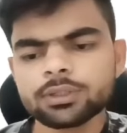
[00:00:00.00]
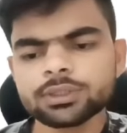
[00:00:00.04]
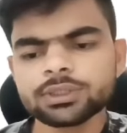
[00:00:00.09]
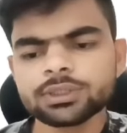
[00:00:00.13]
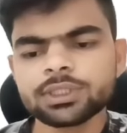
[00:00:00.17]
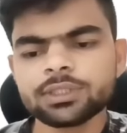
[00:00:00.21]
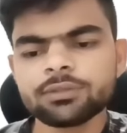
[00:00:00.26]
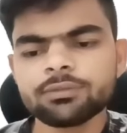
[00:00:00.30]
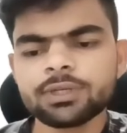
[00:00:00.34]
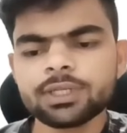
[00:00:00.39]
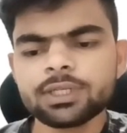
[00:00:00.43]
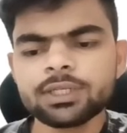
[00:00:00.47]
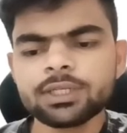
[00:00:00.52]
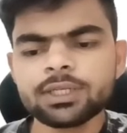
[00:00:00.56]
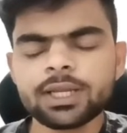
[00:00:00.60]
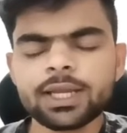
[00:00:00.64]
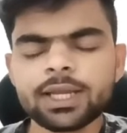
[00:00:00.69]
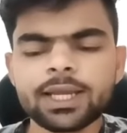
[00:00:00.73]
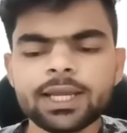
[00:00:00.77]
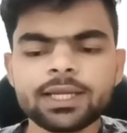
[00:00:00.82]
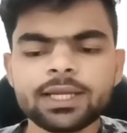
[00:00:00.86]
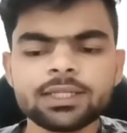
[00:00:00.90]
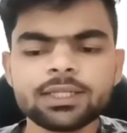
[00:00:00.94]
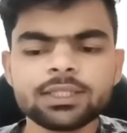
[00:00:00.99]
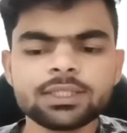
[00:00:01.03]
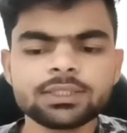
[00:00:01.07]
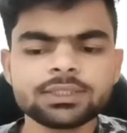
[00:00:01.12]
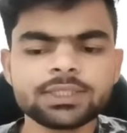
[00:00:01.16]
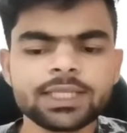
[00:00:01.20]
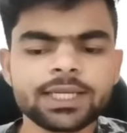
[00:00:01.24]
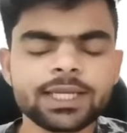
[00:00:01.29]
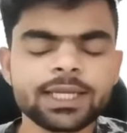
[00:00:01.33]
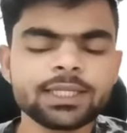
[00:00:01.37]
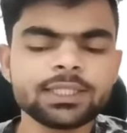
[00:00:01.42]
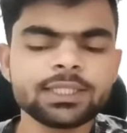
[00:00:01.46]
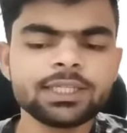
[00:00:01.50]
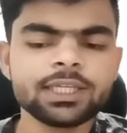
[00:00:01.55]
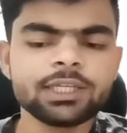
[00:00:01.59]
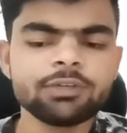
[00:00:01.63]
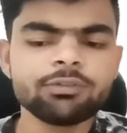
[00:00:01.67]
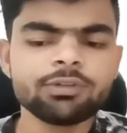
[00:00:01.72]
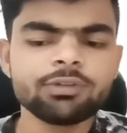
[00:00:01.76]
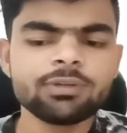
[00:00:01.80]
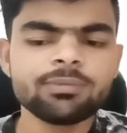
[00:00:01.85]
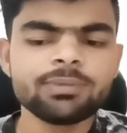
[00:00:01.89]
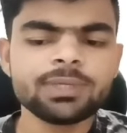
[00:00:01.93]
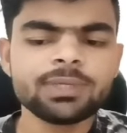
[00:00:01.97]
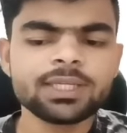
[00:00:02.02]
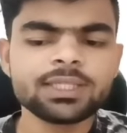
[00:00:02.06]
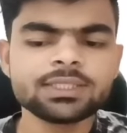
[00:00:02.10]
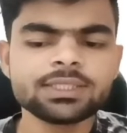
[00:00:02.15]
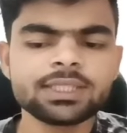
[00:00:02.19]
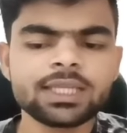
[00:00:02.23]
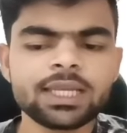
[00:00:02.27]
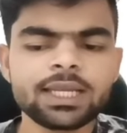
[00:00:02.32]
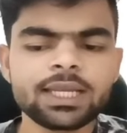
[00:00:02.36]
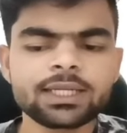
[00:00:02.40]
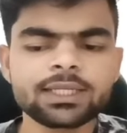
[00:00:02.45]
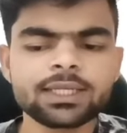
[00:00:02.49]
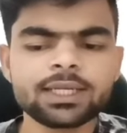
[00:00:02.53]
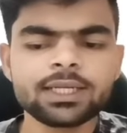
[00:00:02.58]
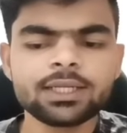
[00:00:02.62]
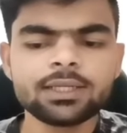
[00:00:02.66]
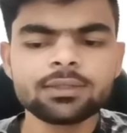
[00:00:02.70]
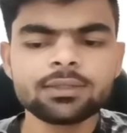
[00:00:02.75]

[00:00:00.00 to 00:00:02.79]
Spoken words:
1, and the second key will be is selected.